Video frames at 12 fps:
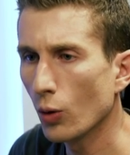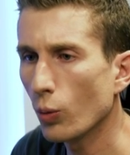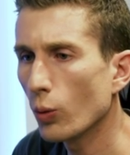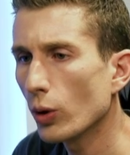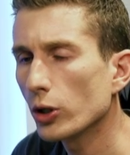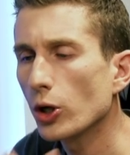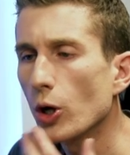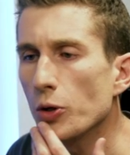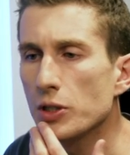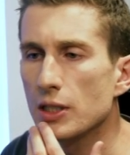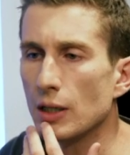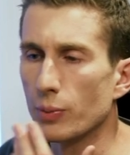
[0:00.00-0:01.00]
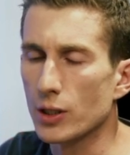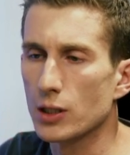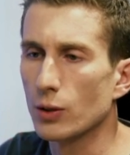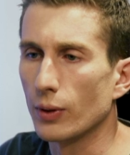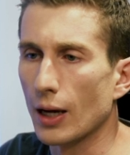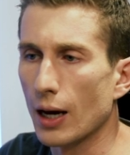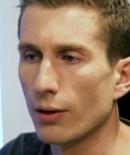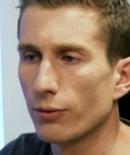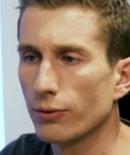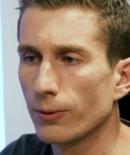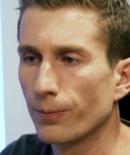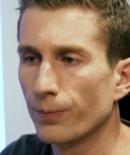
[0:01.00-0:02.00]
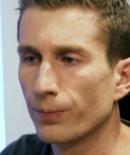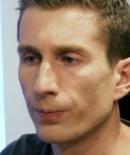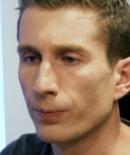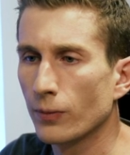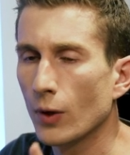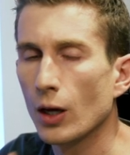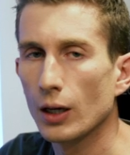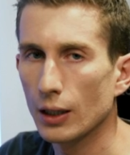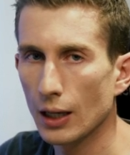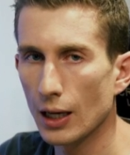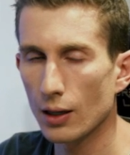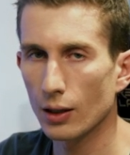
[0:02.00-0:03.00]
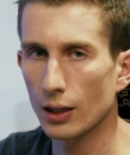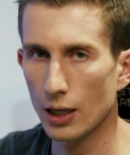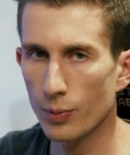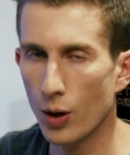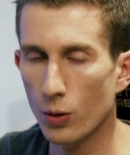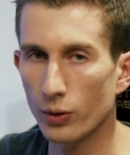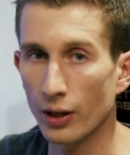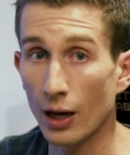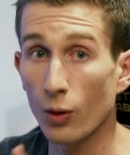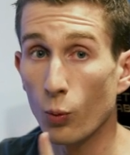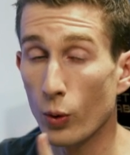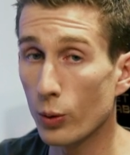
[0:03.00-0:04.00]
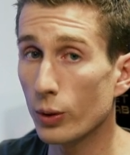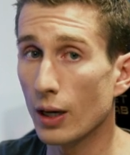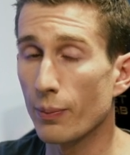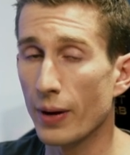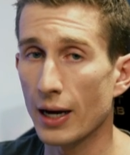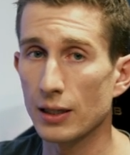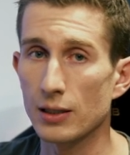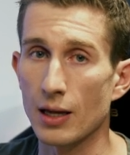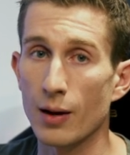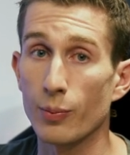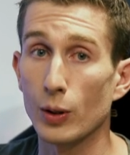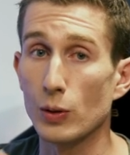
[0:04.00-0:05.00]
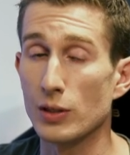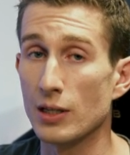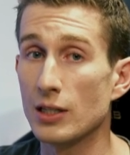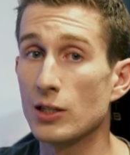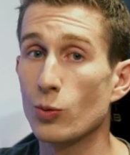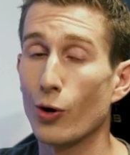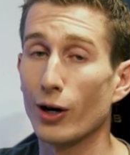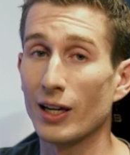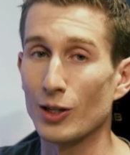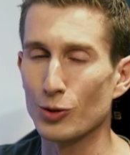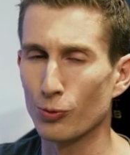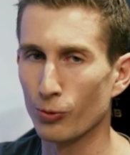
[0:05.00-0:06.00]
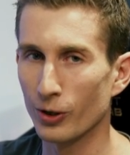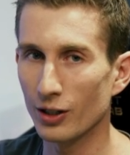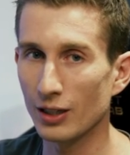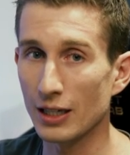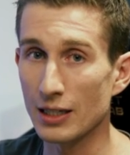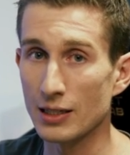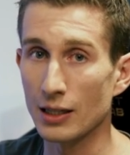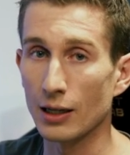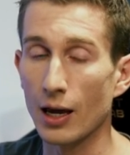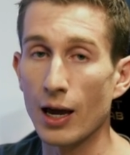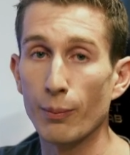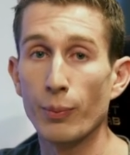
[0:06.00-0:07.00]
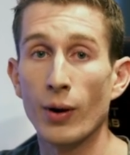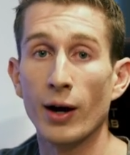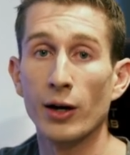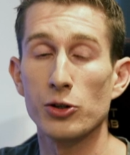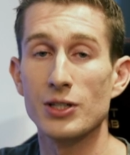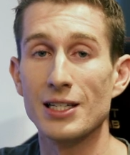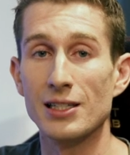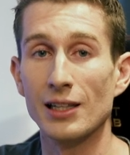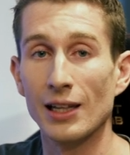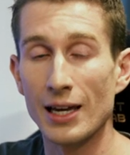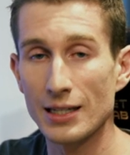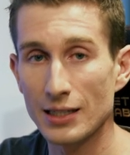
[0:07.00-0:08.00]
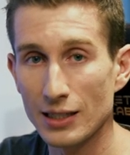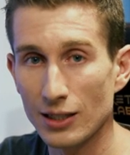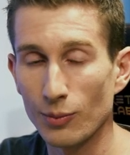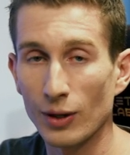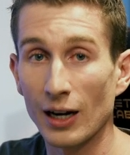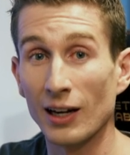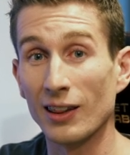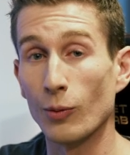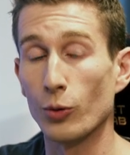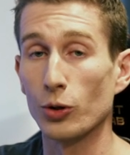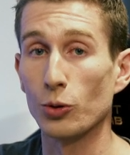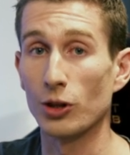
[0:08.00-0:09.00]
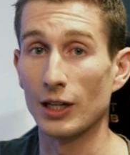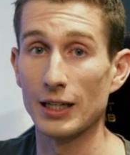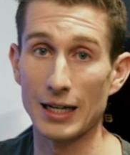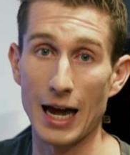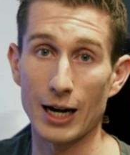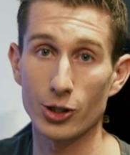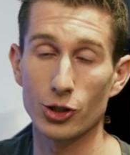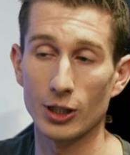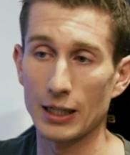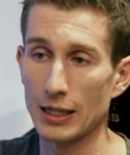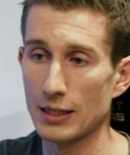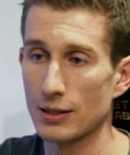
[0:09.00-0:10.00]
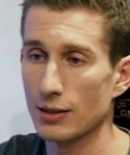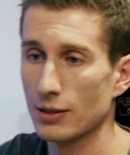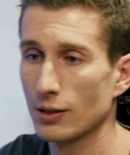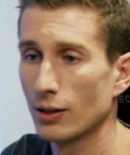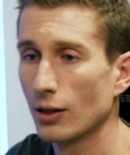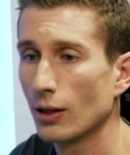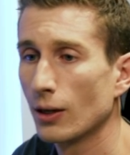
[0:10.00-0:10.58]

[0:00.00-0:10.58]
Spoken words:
Well, what code snippets do we have? keep hold of that. We will get back to that because this is where it gets real easy and BIOS is less intimidating than what you think it actually is.